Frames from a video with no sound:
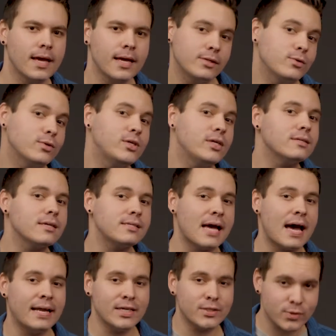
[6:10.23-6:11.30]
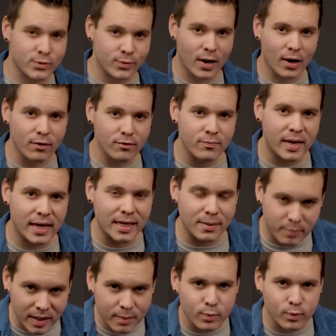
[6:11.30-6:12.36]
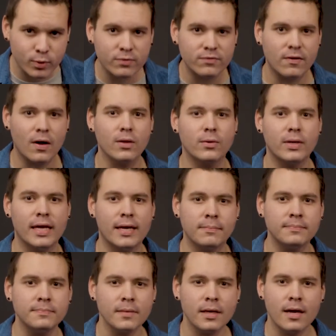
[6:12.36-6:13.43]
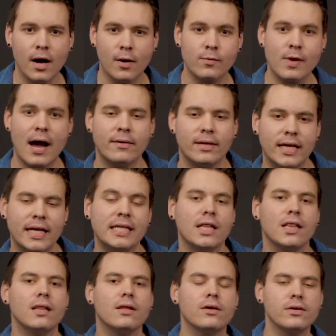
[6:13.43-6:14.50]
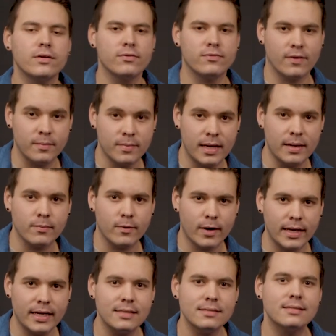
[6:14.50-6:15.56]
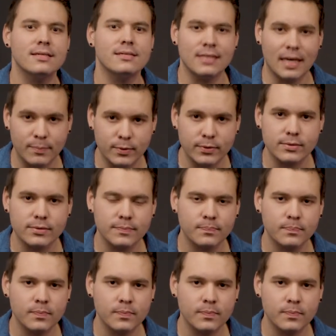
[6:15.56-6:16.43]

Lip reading: So Jesus had his 12 main people who followed him around and learned from him, right? His disciples.